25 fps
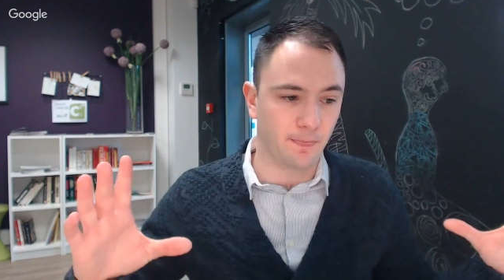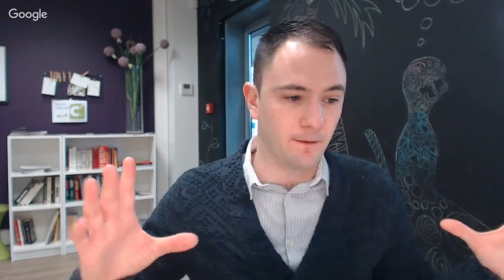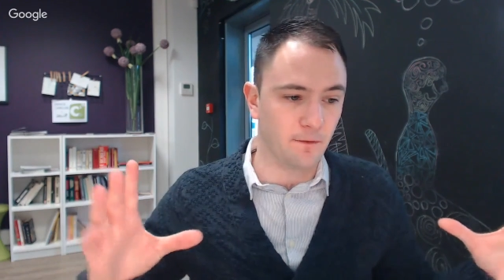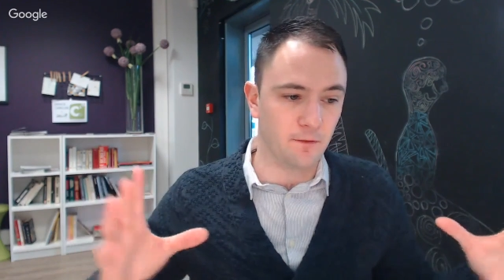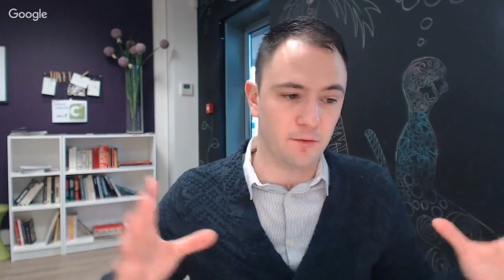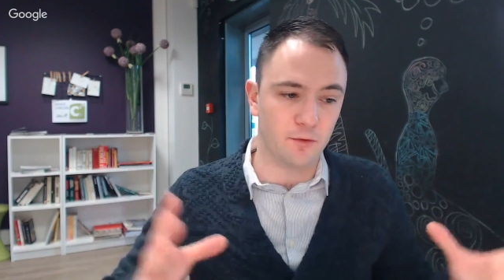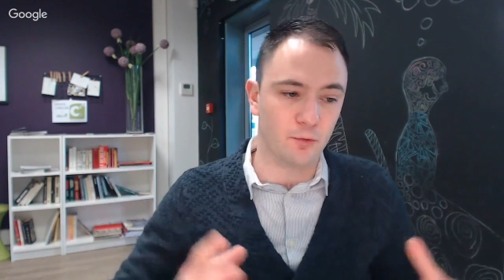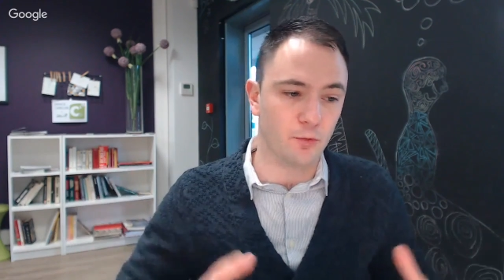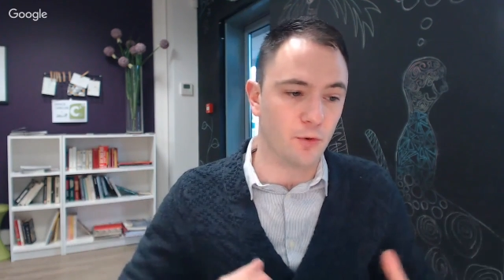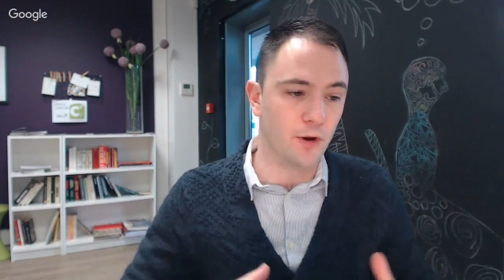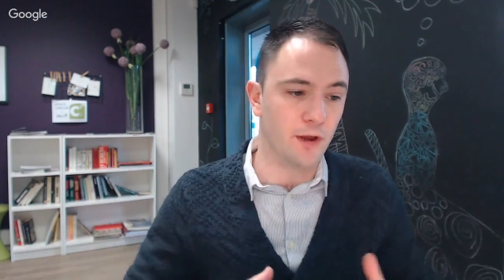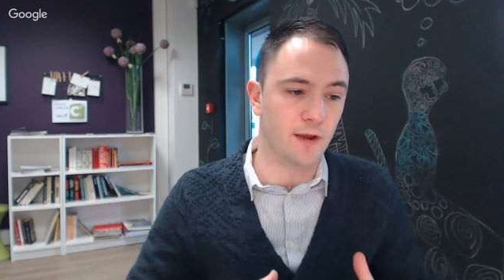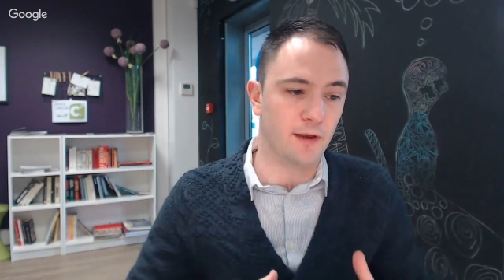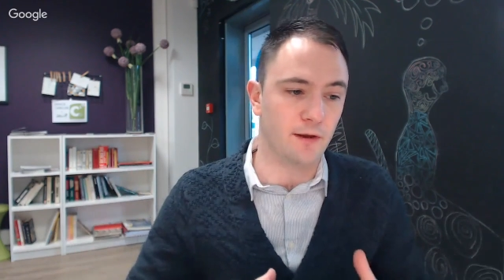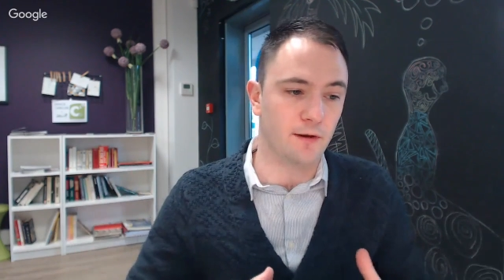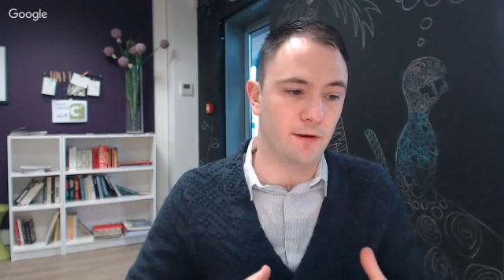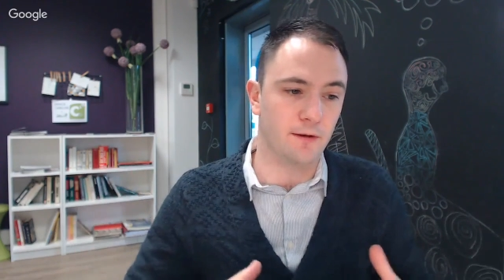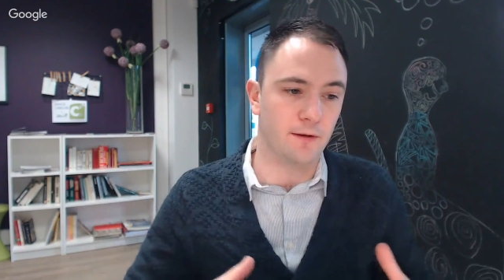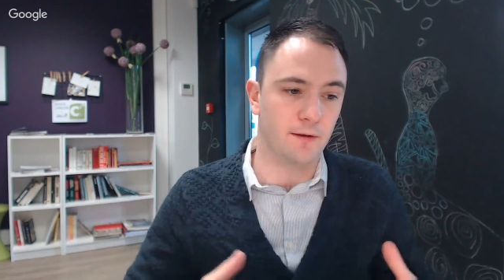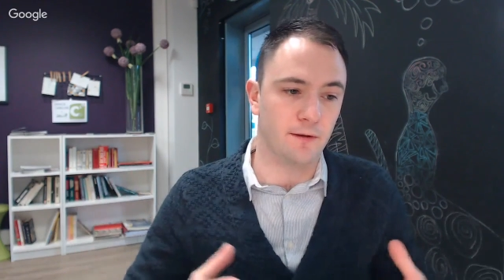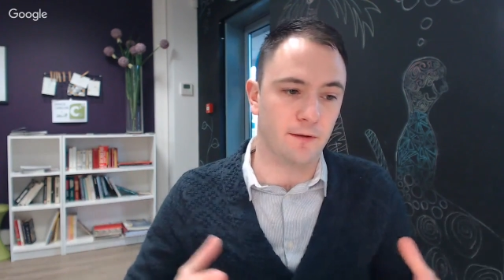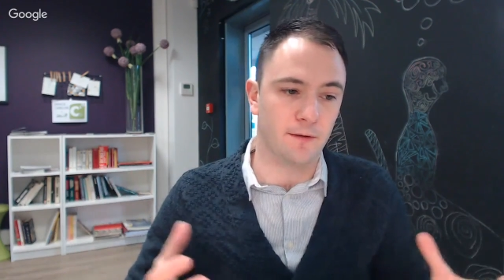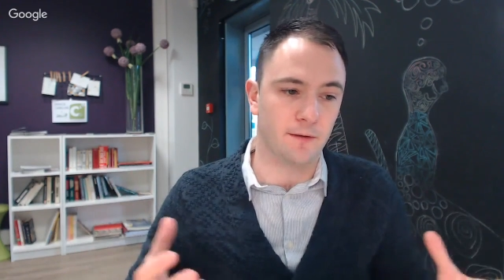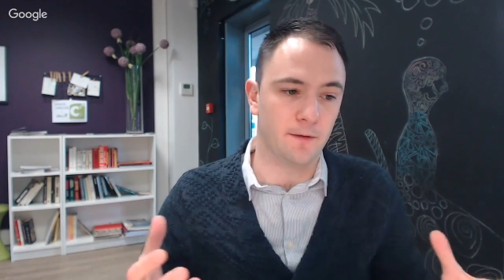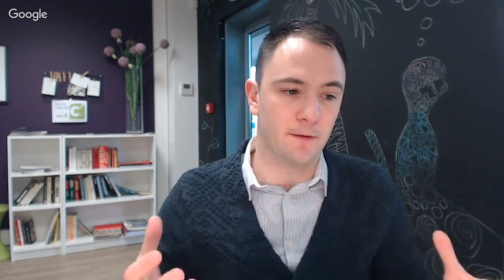you
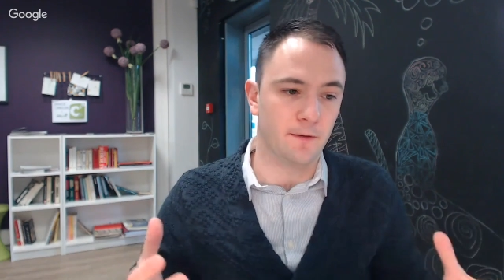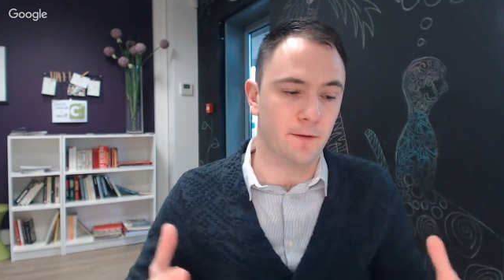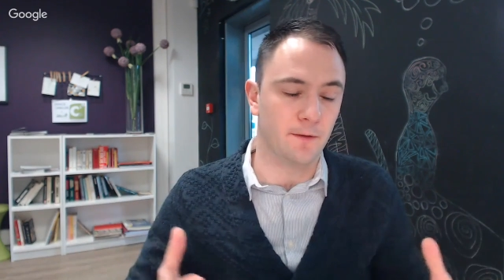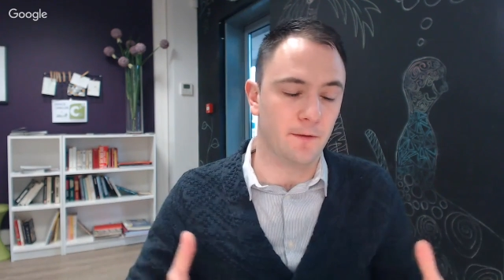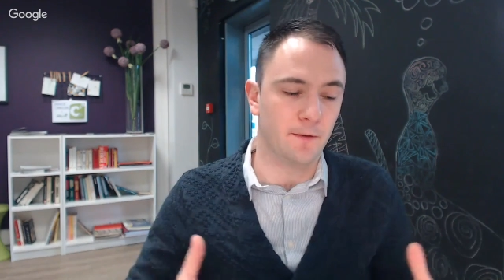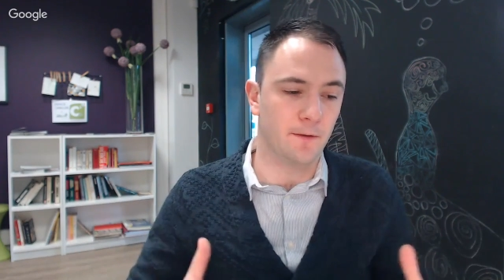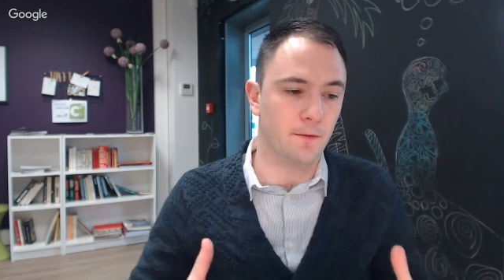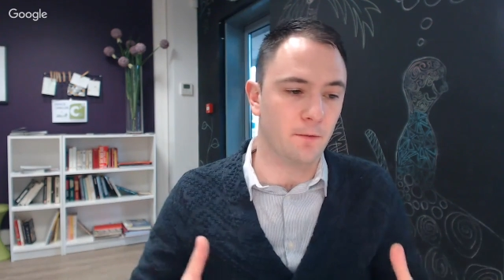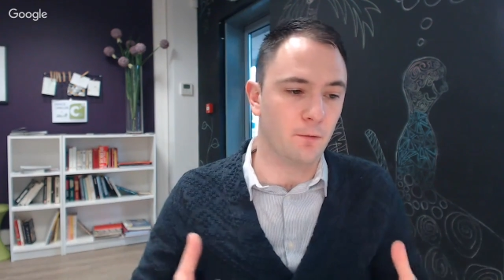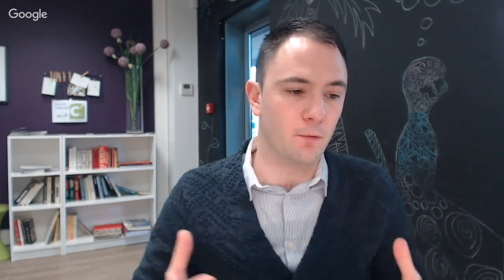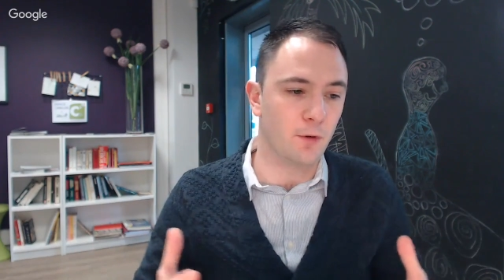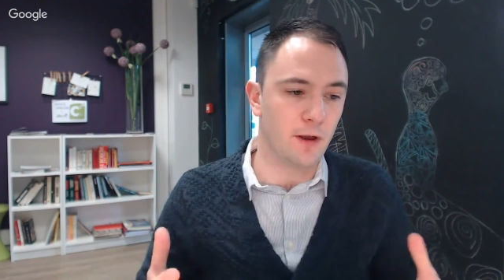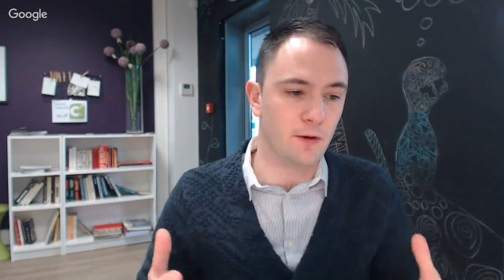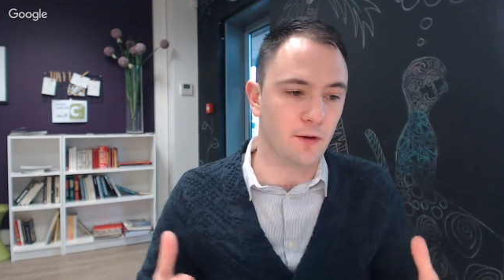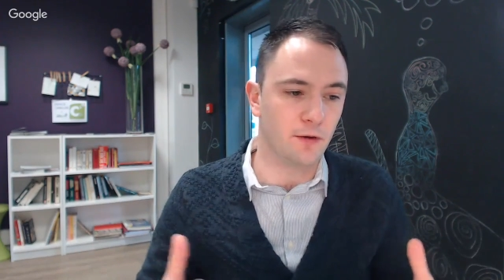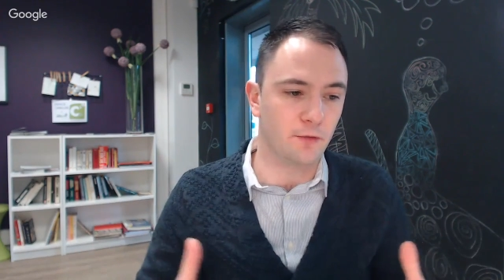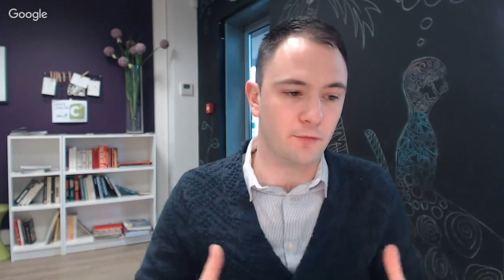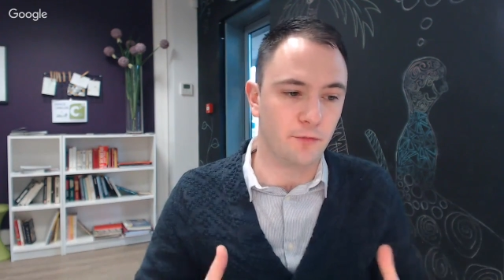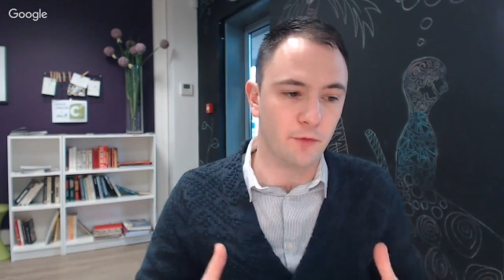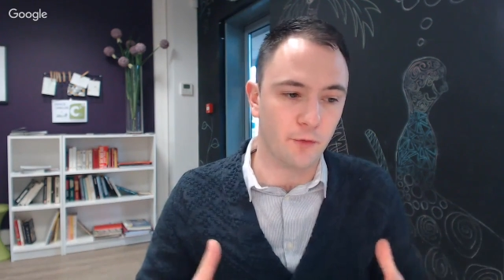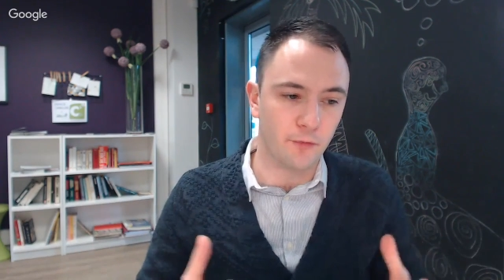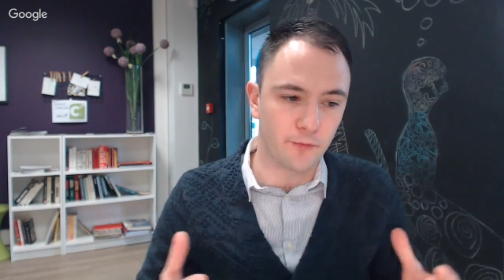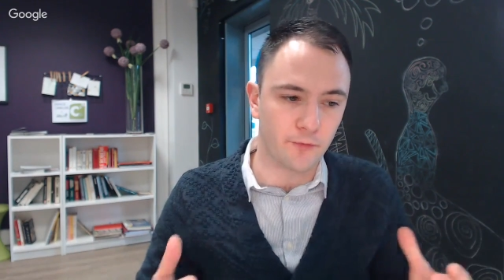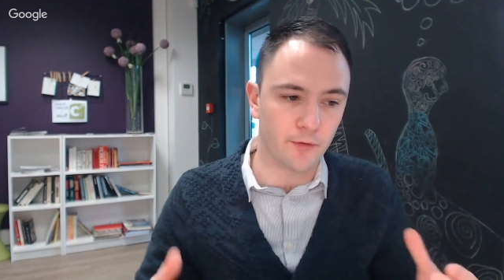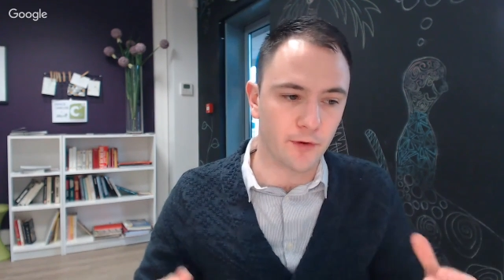were one
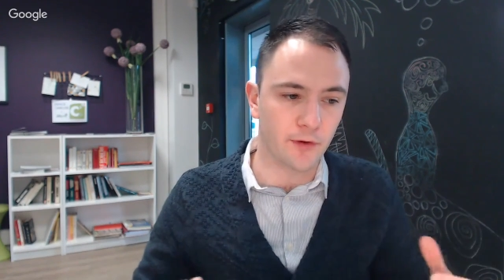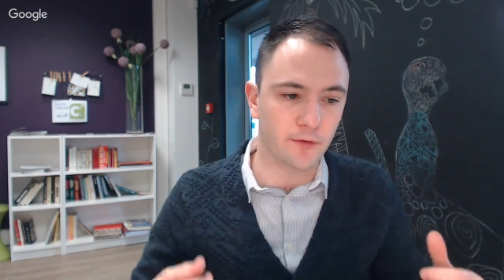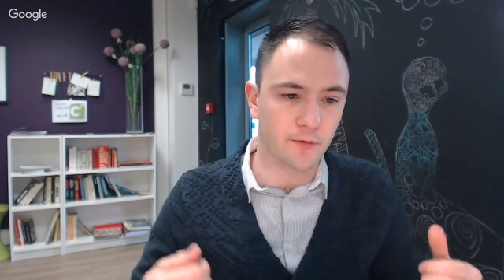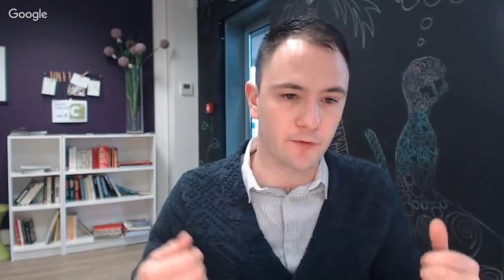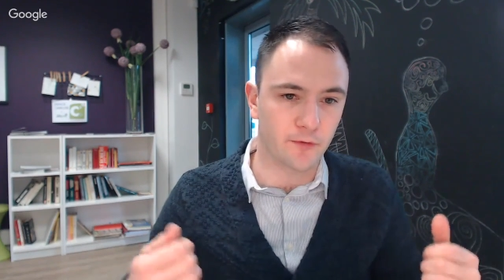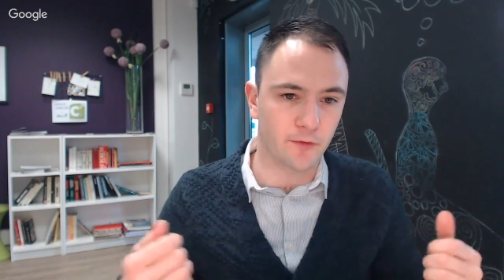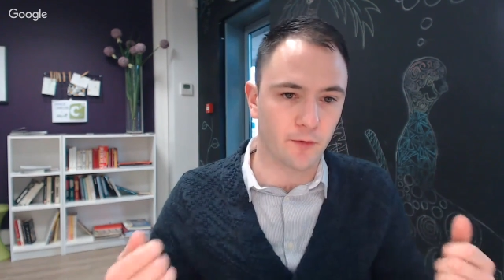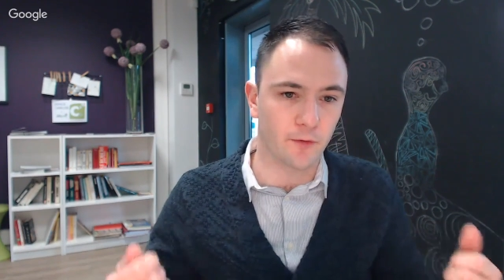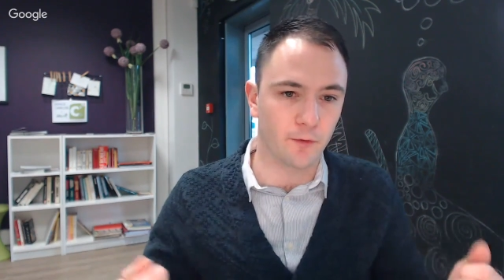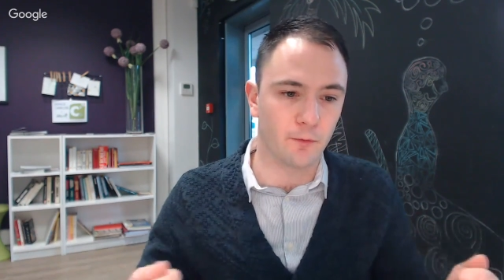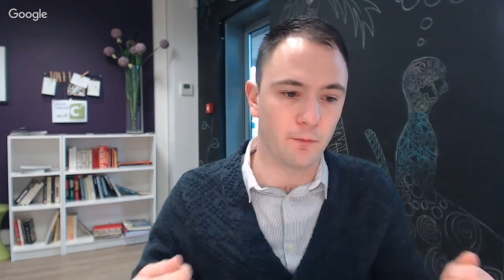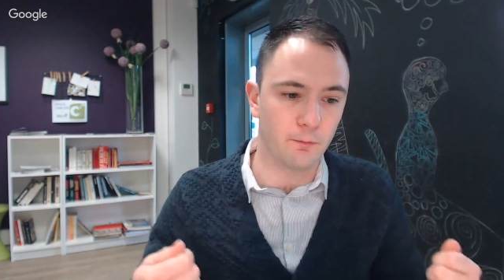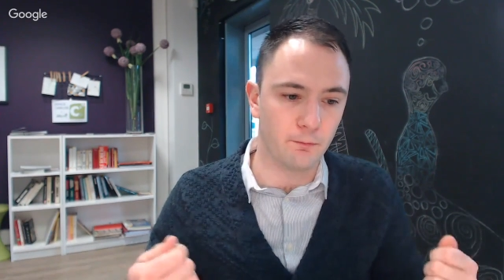of the first